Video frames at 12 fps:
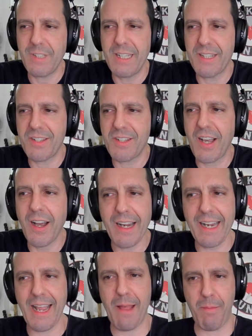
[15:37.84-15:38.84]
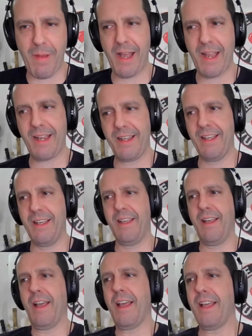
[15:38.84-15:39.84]
it's tugging at my,
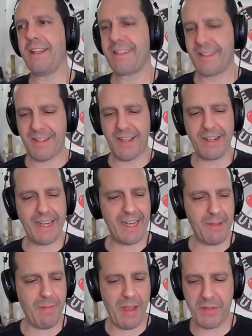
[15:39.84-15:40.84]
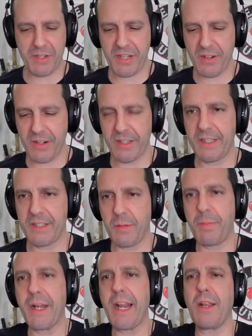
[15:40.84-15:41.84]
it's tugging at my
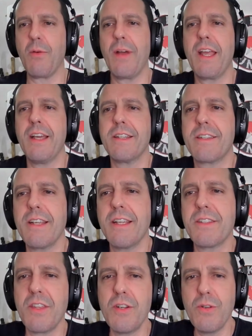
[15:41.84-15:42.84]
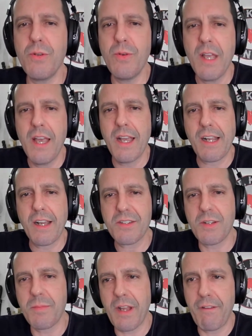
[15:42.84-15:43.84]
materialism. But anyway, it's it's the new
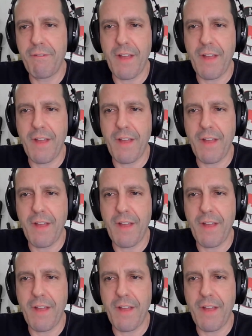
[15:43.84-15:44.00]
Custom Knife